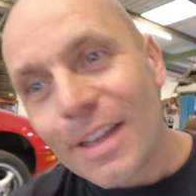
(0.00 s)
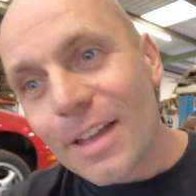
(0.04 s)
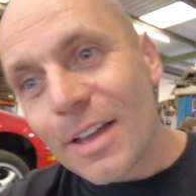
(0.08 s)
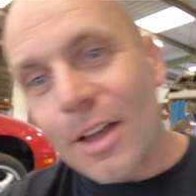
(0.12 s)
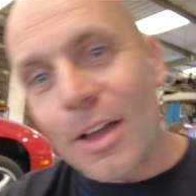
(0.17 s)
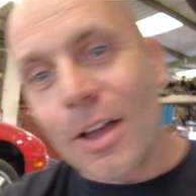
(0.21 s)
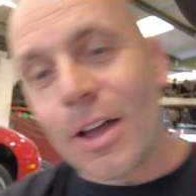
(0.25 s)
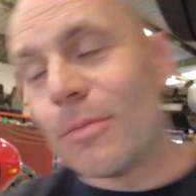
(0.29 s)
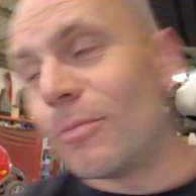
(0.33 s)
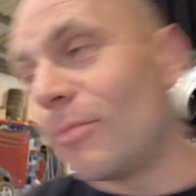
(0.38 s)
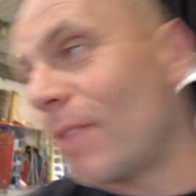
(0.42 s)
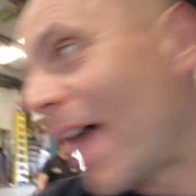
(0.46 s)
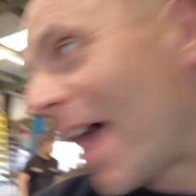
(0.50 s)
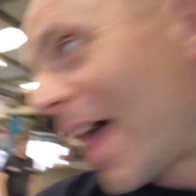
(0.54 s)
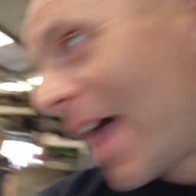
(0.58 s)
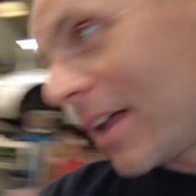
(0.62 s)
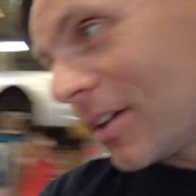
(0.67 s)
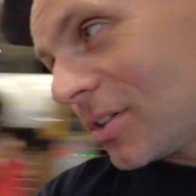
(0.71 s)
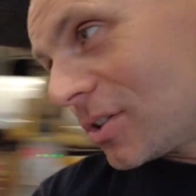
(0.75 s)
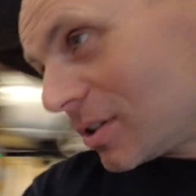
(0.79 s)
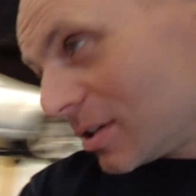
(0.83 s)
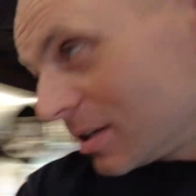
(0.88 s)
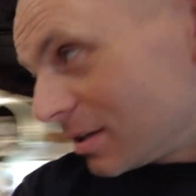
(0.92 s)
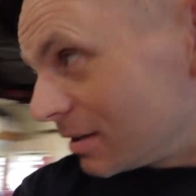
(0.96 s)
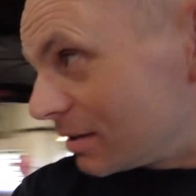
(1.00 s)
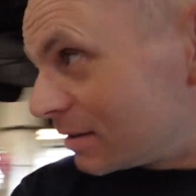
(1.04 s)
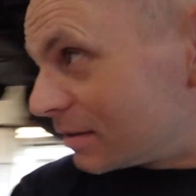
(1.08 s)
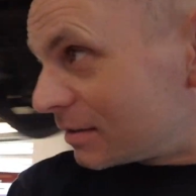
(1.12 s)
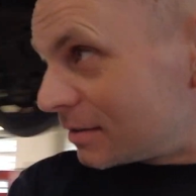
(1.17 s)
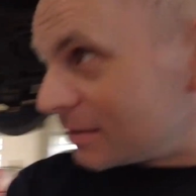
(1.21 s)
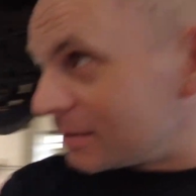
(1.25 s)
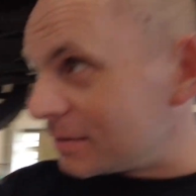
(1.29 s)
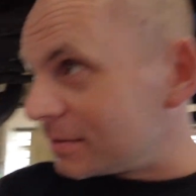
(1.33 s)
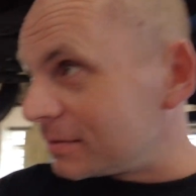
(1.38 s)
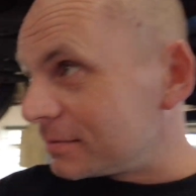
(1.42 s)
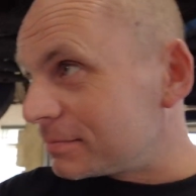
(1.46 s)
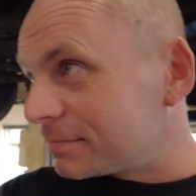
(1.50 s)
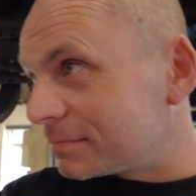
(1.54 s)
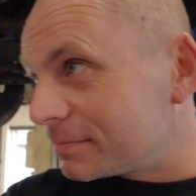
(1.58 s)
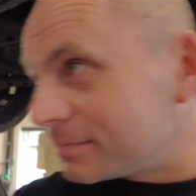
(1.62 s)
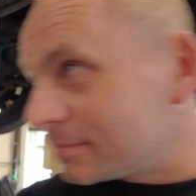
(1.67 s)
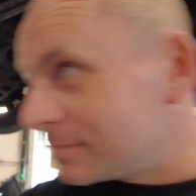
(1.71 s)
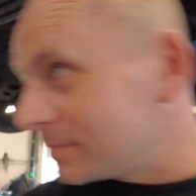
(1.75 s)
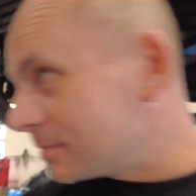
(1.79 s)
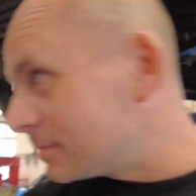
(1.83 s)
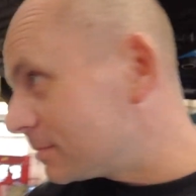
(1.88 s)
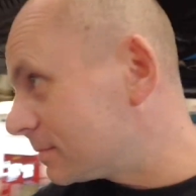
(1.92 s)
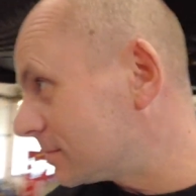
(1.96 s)
Ash. What?
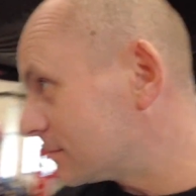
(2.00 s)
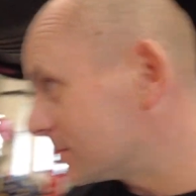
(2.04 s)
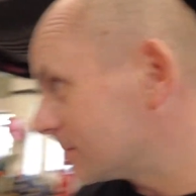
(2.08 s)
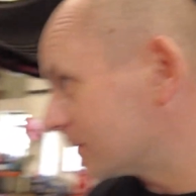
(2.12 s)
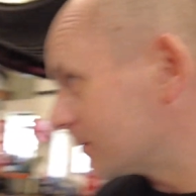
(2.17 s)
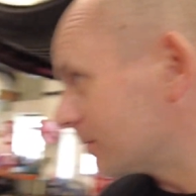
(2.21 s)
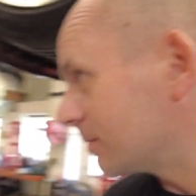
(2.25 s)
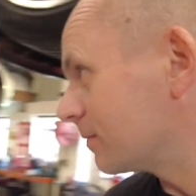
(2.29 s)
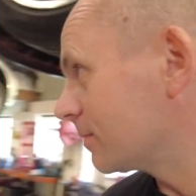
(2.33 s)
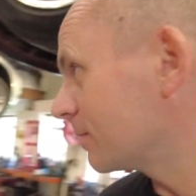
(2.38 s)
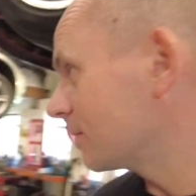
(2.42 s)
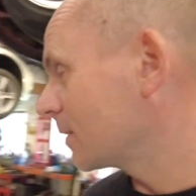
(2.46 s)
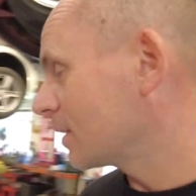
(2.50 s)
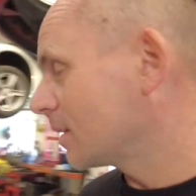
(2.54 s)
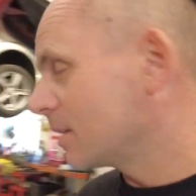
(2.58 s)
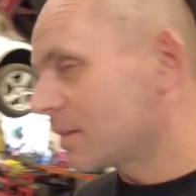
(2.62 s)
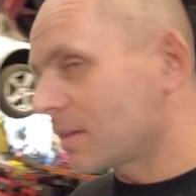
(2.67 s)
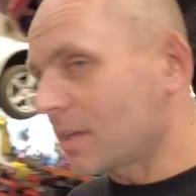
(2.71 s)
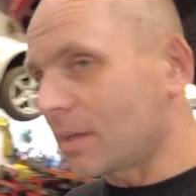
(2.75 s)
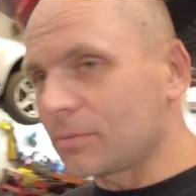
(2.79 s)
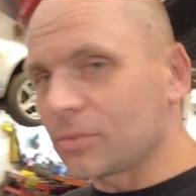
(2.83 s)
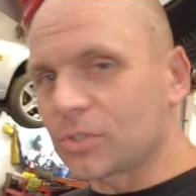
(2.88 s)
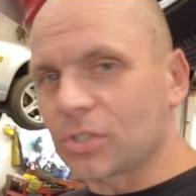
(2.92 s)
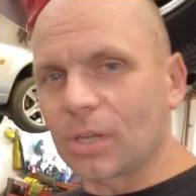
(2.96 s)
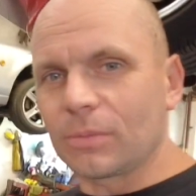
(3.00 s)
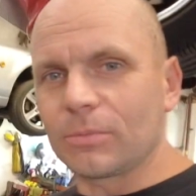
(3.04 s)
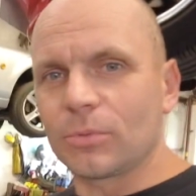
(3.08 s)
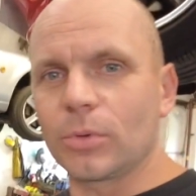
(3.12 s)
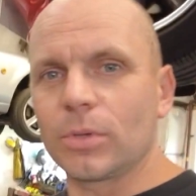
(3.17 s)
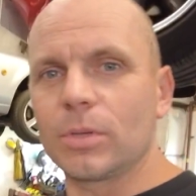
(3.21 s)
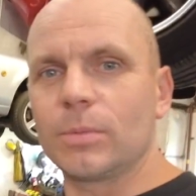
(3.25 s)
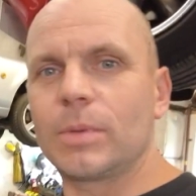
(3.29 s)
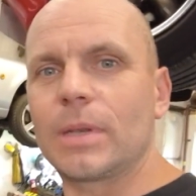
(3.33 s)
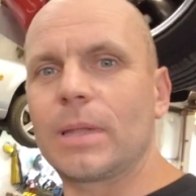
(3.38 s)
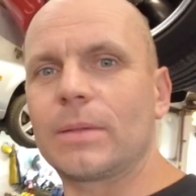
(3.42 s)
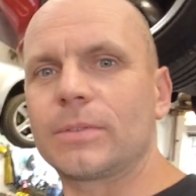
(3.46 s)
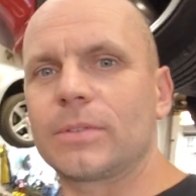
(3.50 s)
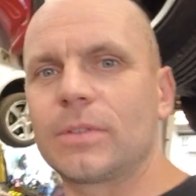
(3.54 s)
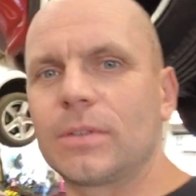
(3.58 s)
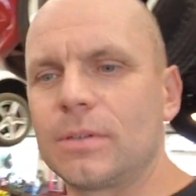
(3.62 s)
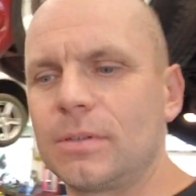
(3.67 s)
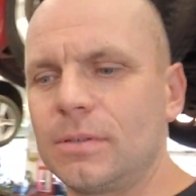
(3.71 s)
Come and show me what you've been up to.